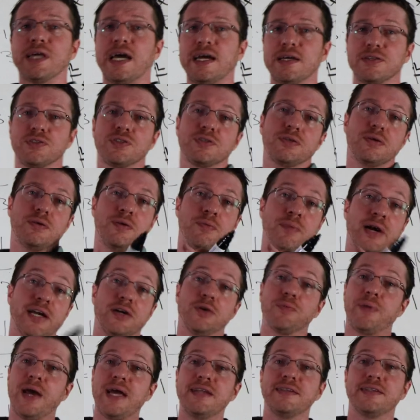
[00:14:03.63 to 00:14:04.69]
that
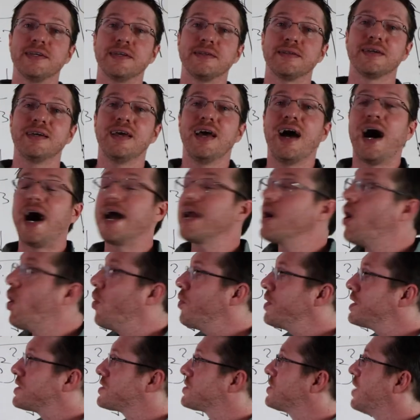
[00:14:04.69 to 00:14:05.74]
Michael Penn did. I
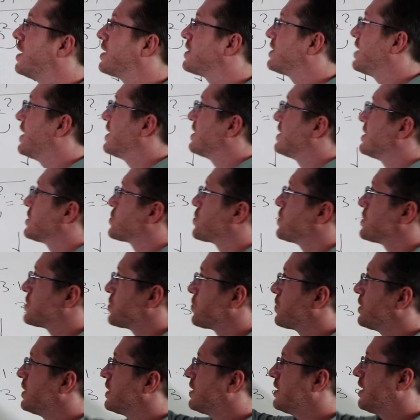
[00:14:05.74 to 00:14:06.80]
always thought that this was a
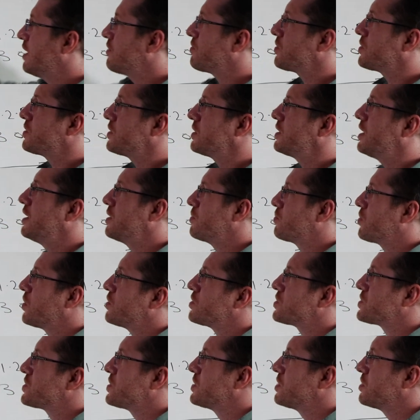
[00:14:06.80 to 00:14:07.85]
really clever
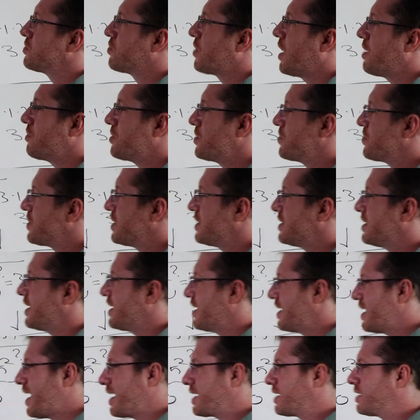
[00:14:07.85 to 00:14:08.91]
approach to the problem, and,
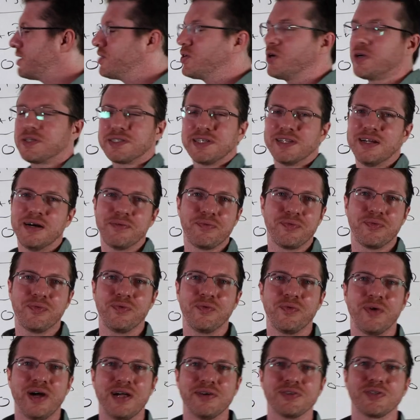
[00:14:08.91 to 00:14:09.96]
and I cooked it up
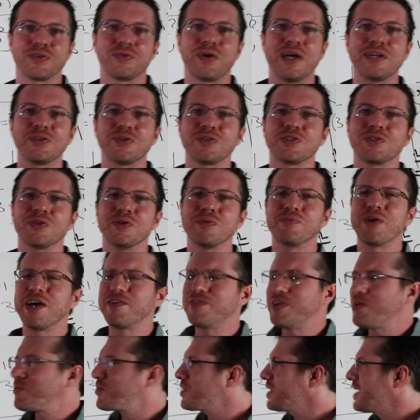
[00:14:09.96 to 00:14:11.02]
while I was a graduate student, but I've
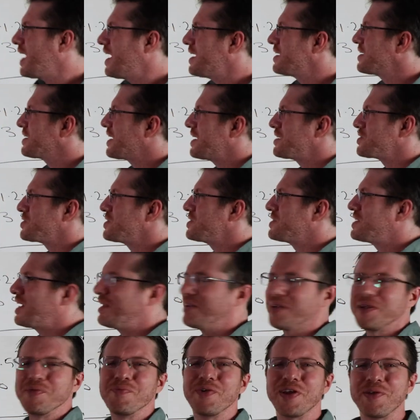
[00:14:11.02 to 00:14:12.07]
never really had an occasion to
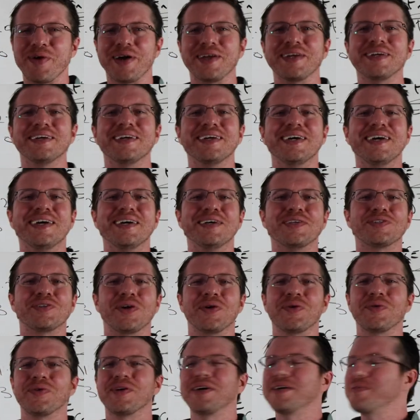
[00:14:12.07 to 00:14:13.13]
tell anybody about it.
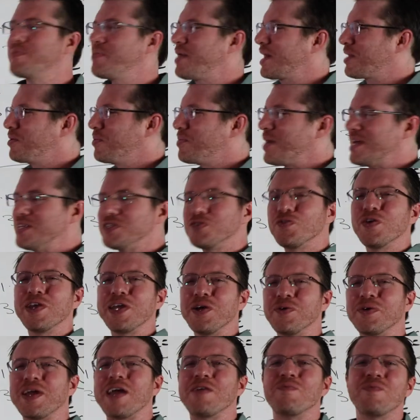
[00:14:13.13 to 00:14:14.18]
So Michael Penn's
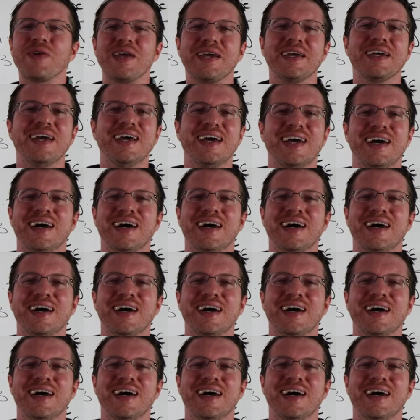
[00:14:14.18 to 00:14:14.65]
video gave me